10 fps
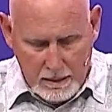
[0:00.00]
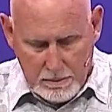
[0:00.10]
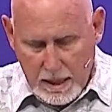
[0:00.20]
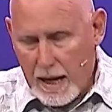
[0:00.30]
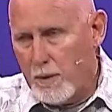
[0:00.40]

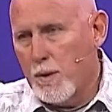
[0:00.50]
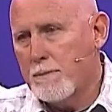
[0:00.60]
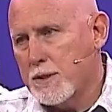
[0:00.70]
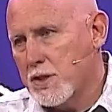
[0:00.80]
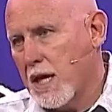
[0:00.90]
But I
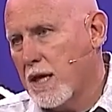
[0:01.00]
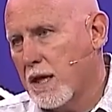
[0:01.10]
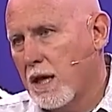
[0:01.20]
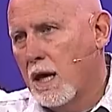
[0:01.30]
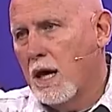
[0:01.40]
represent
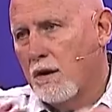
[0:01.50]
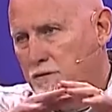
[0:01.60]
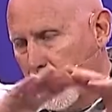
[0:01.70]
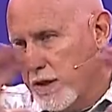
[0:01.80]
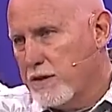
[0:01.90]
a
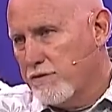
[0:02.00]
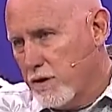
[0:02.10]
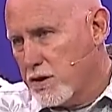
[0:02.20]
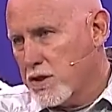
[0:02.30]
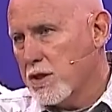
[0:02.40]
very
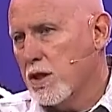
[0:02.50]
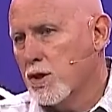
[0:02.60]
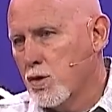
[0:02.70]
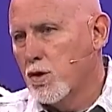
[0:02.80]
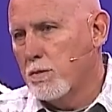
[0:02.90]
diverse
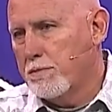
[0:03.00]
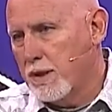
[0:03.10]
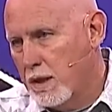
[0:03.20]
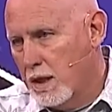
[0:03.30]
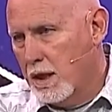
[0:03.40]

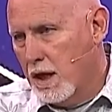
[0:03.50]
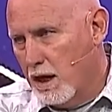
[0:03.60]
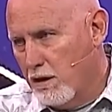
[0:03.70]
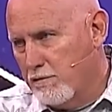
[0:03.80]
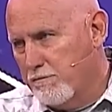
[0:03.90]
group
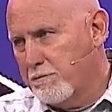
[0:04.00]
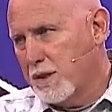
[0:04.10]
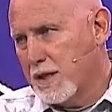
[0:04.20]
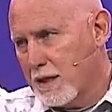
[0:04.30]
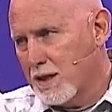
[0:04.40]
of
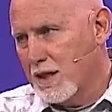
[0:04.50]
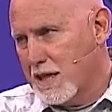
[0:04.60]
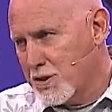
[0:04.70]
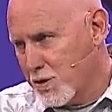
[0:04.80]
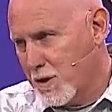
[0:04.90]
political
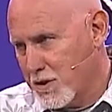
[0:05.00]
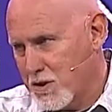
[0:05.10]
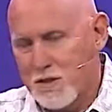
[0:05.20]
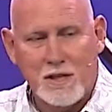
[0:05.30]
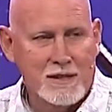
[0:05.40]

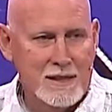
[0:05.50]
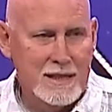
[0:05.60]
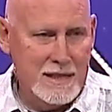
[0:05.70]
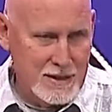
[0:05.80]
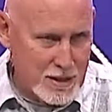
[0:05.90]
interests
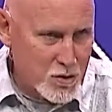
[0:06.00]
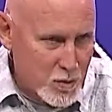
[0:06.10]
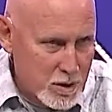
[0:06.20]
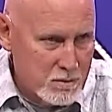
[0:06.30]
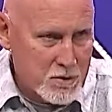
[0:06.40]
in these
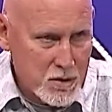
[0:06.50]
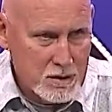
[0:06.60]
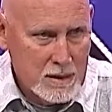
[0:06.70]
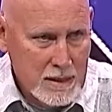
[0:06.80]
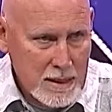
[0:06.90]
rooms.
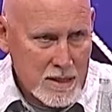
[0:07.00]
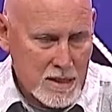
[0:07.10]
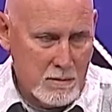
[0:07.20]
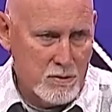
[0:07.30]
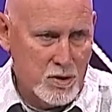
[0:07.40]

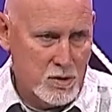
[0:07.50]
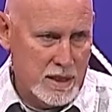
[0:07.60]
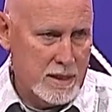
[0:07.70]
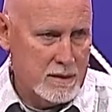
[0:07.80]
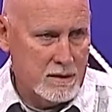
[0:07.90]
Some of you
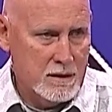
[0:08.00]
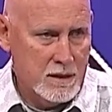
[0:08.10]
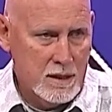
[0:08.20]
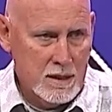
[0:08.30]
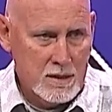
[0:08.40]
lean
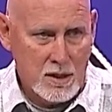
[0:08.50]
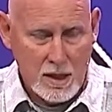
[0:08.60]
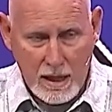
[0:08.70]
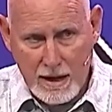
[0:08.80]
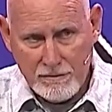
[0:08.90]
to
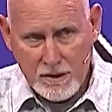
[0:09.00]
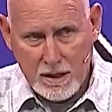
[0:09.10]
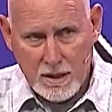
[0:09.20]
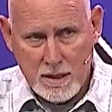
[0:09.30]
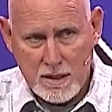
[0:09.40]
the left,
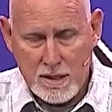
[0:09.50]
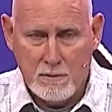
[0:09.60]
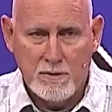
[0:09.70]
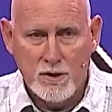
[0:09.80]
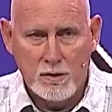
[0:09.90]

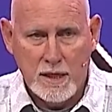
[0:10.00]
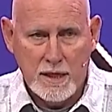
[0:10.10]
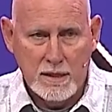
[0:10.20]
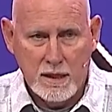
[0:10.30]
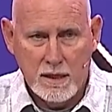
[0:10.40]
some of you
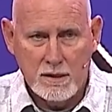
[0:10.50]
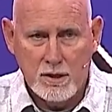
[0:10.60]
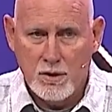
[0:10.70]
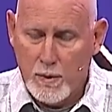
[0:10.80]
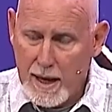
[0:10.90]
lean
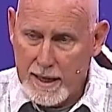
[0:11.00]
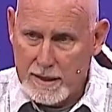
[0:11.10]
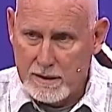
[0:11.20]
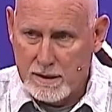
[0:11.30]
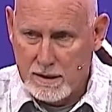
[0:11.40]
to the right.